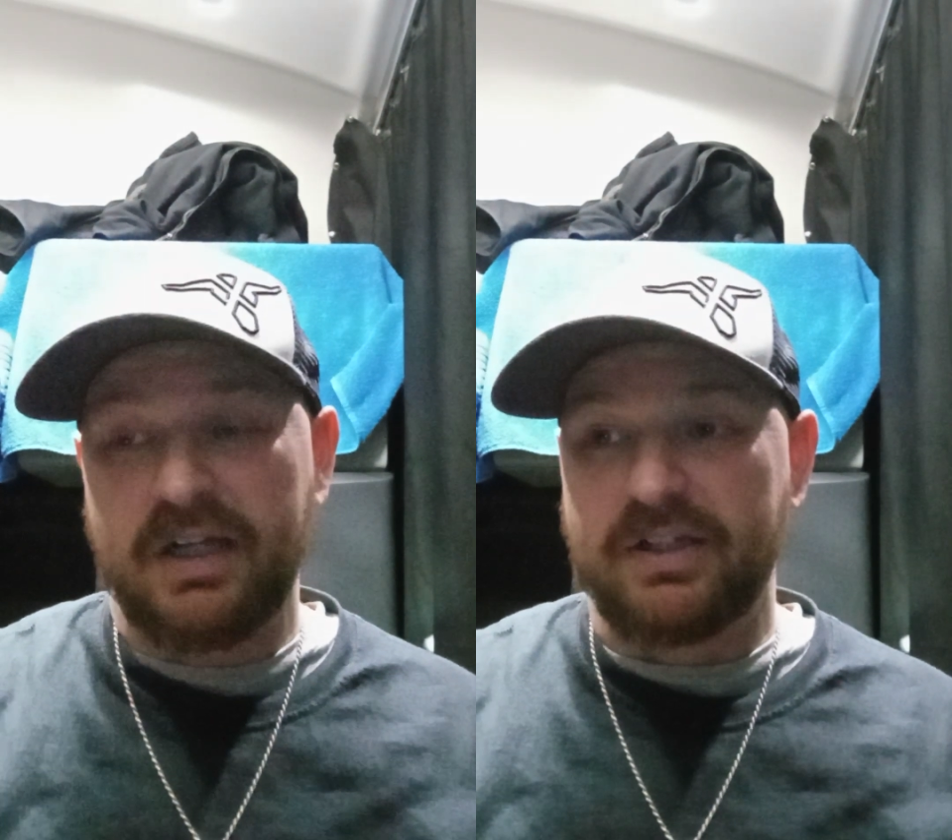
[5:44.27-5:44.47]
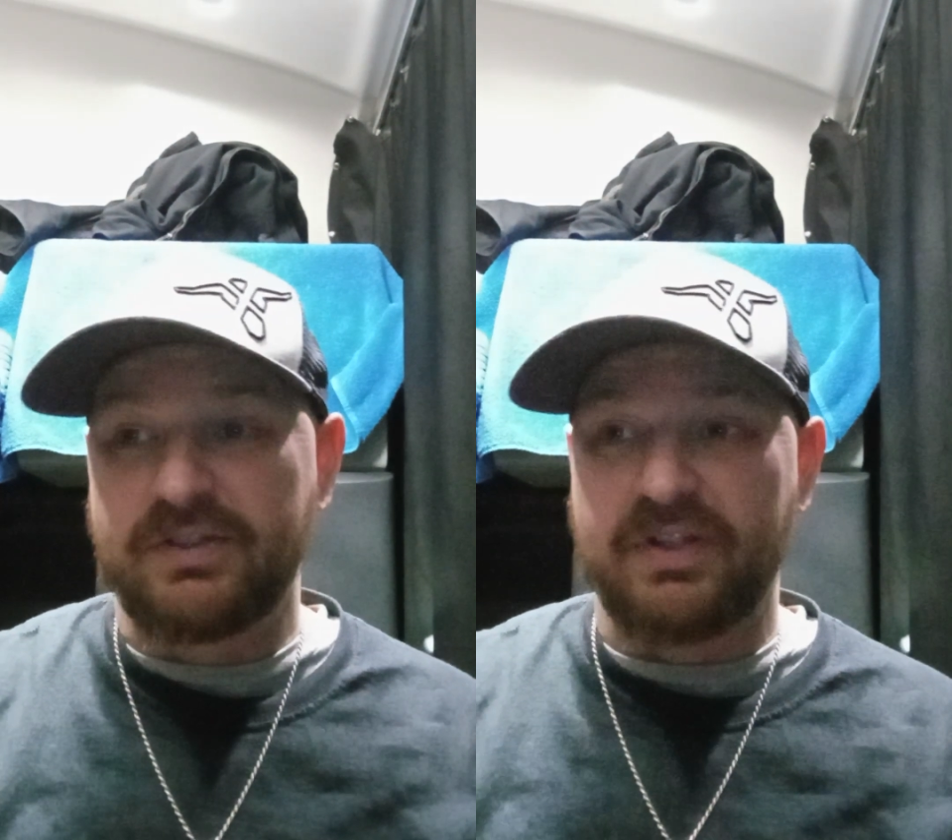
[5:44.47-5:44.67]

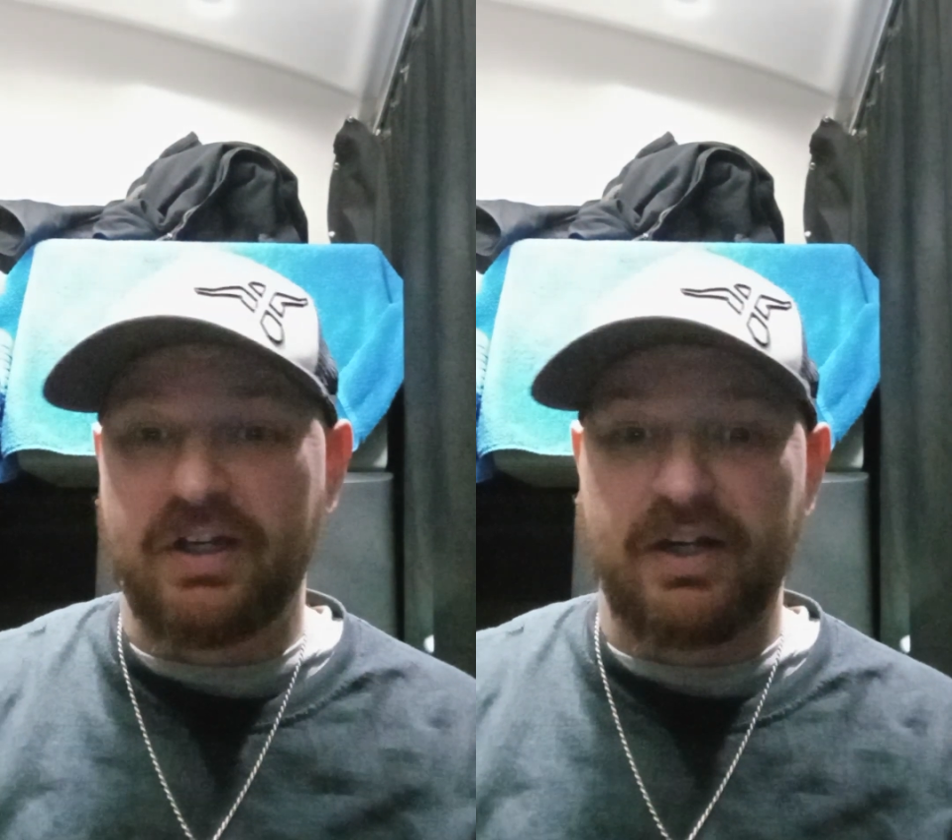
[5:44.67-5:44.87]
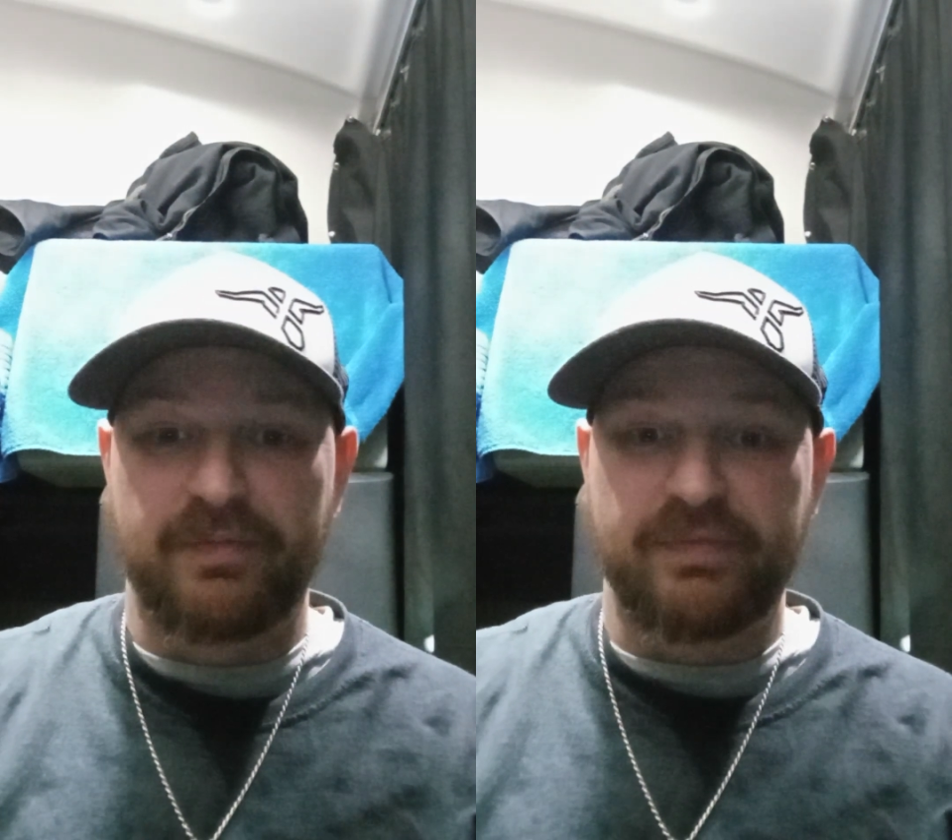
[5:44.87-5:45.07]
Because
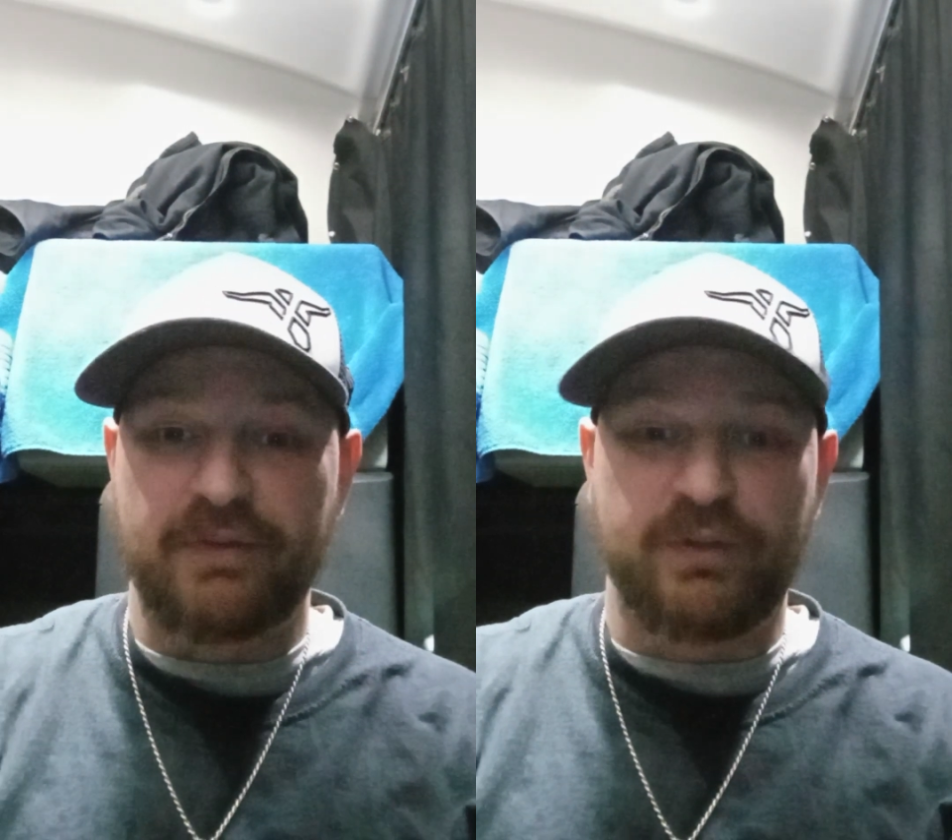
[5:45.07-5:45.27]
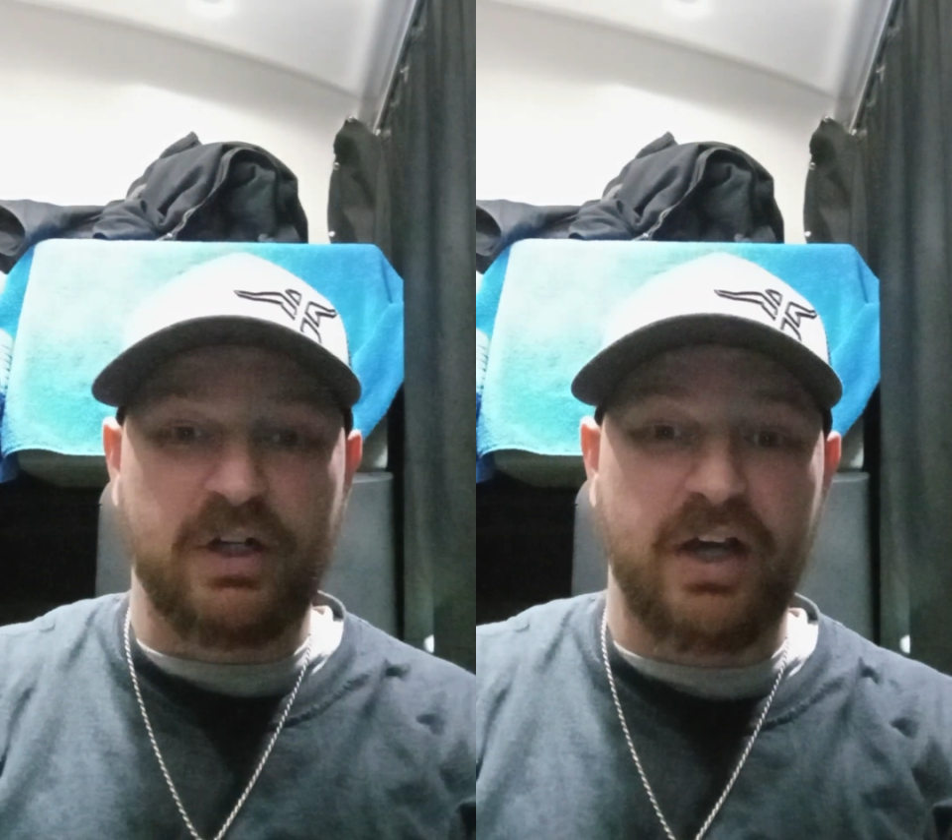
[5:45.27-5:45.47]

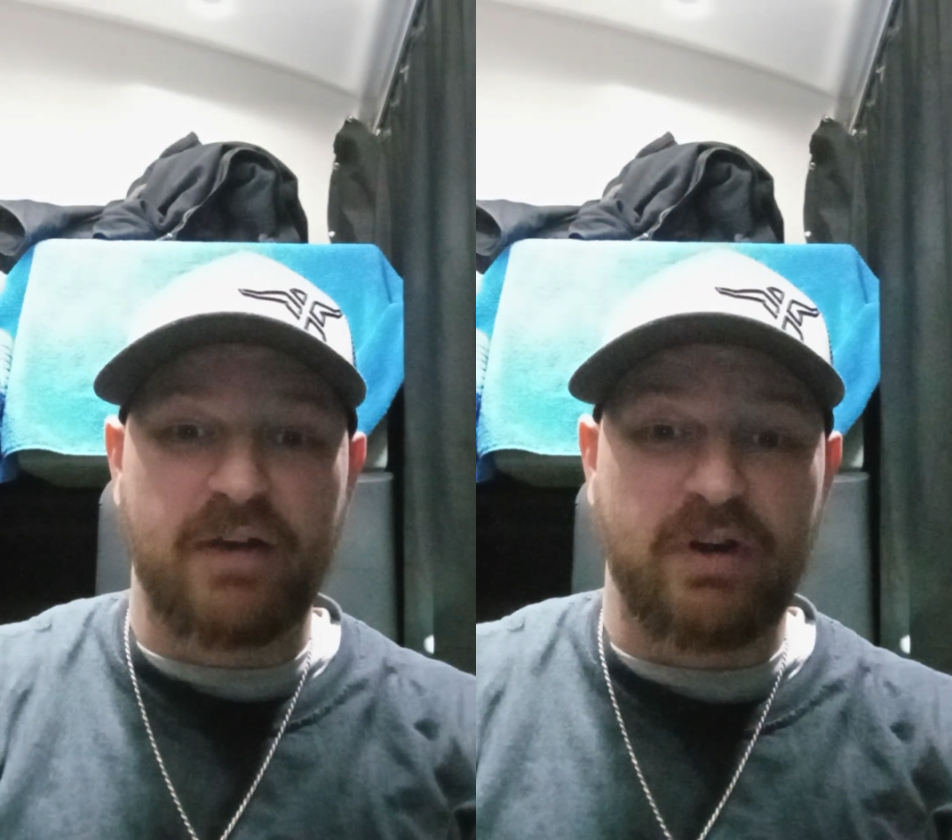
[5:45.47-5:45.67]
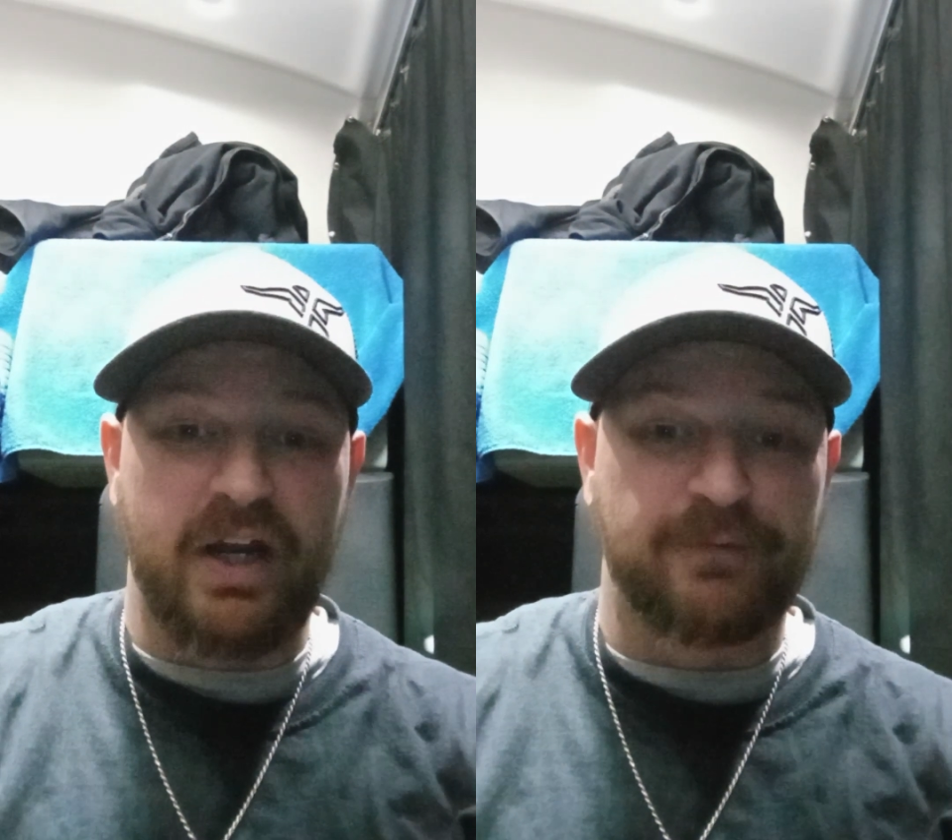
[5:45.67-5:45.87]
if they're
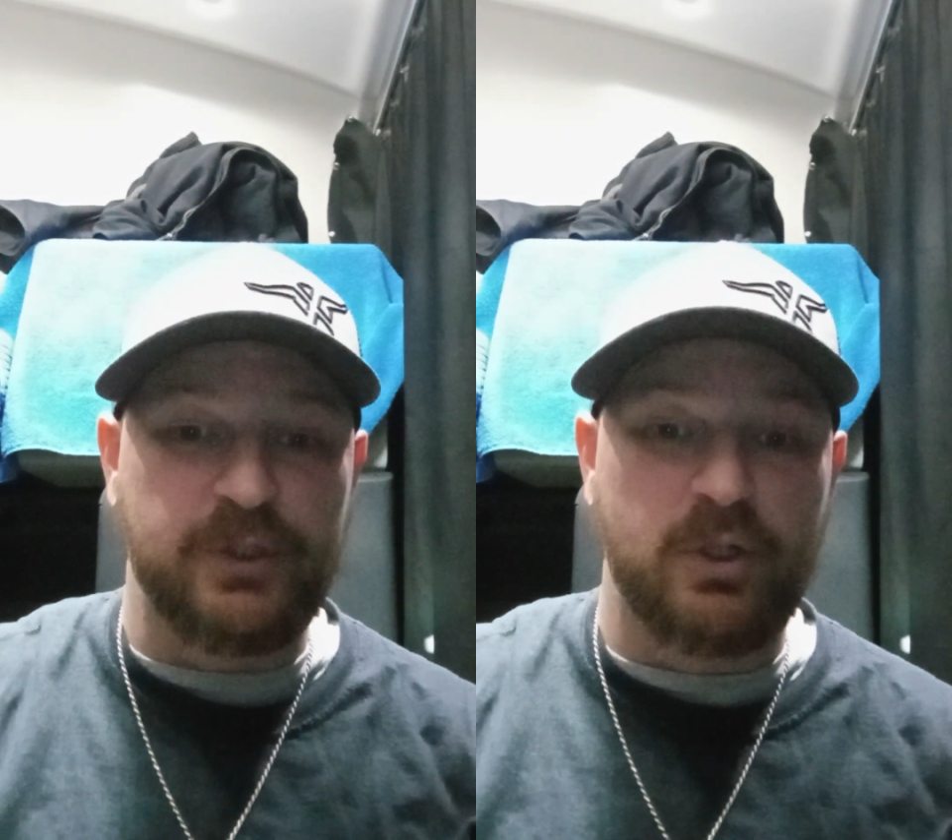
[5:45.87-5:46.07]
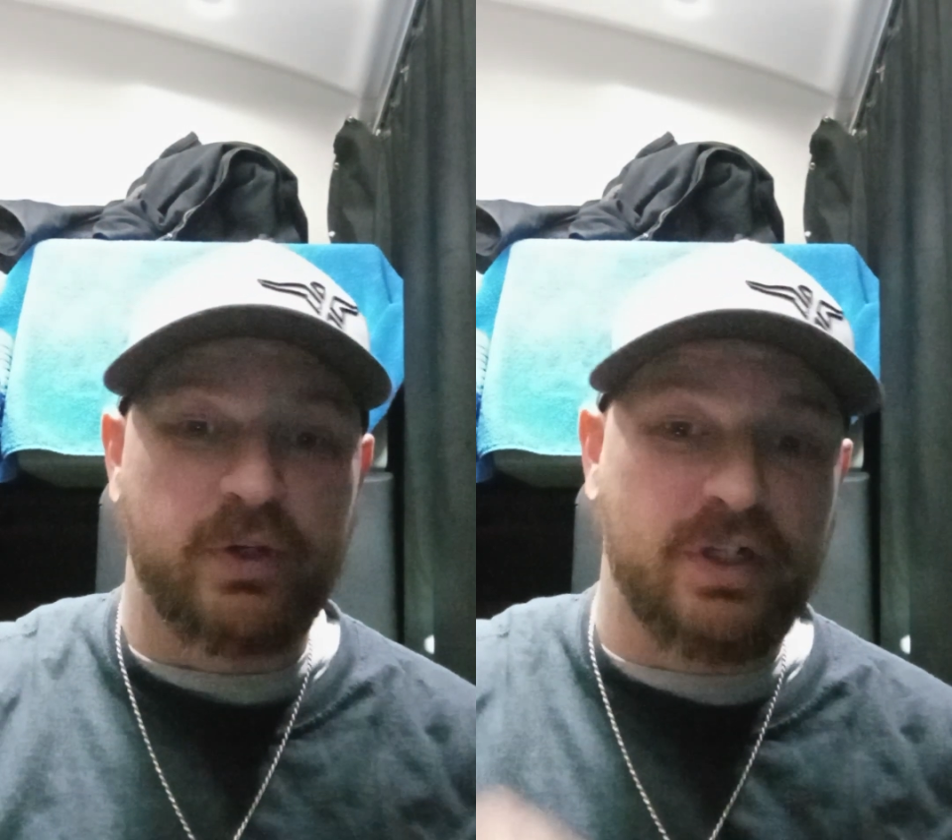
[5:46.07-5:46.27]
not right, if
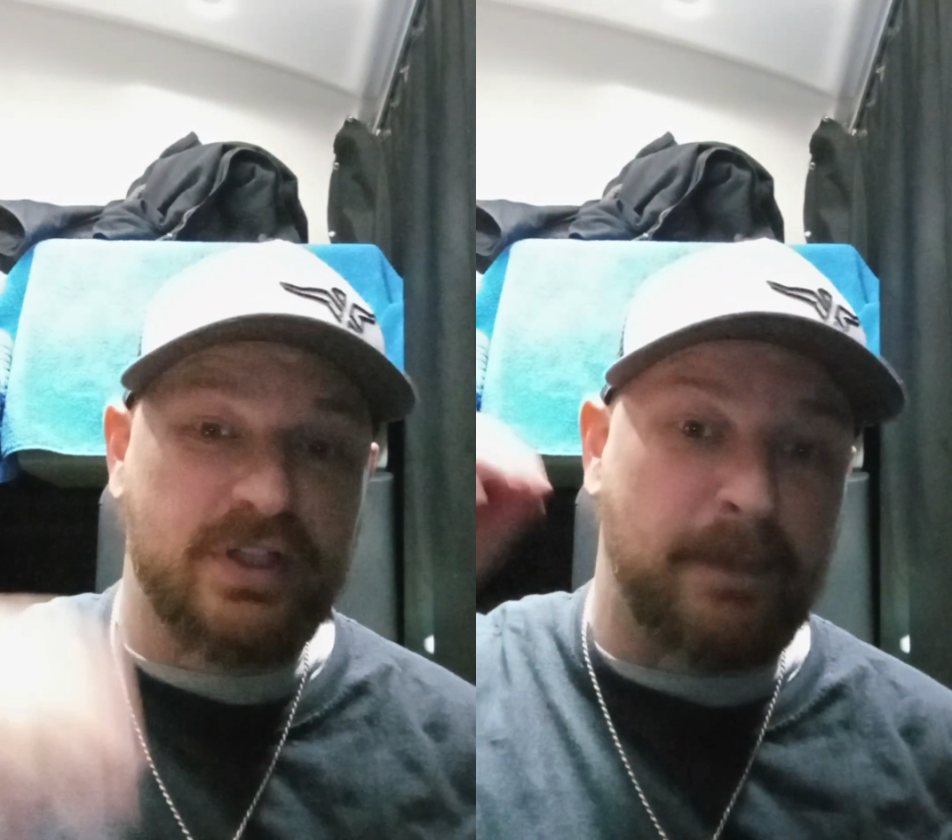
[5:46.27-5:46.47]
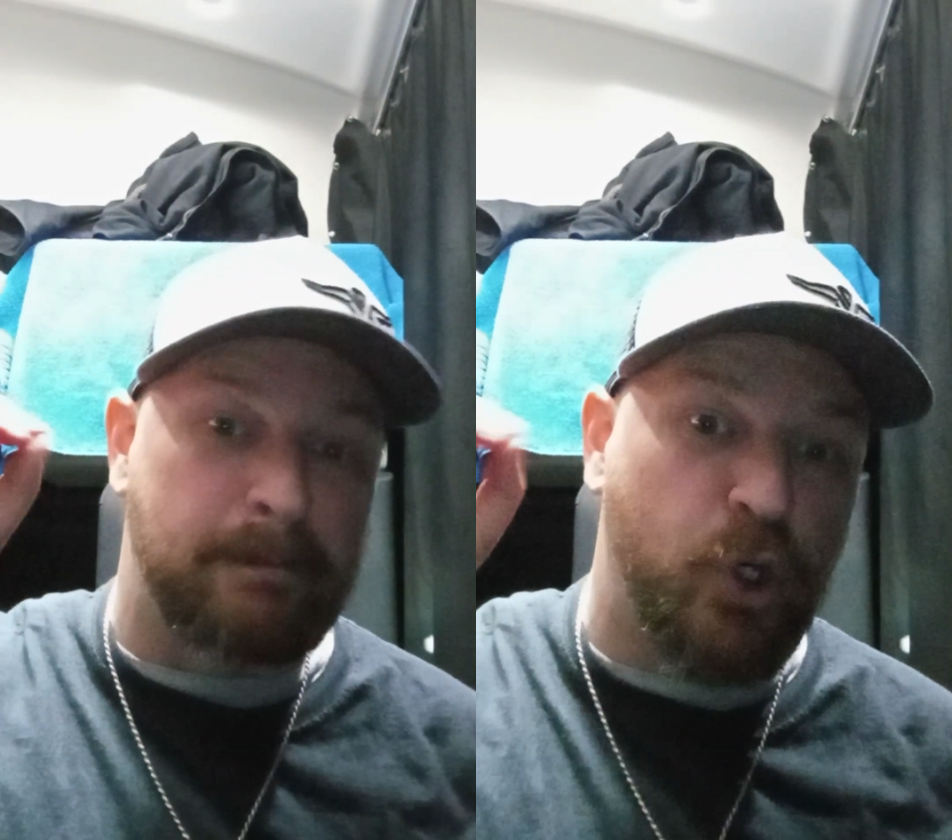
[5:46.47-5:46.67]
you don't hear
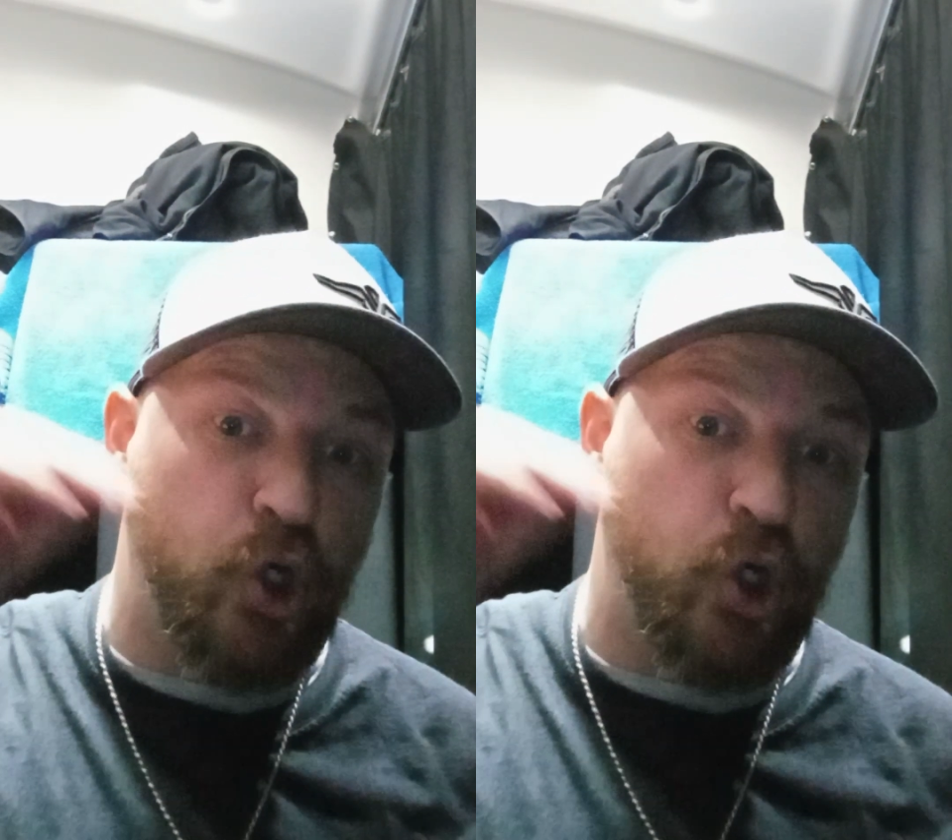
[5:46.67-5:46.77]
that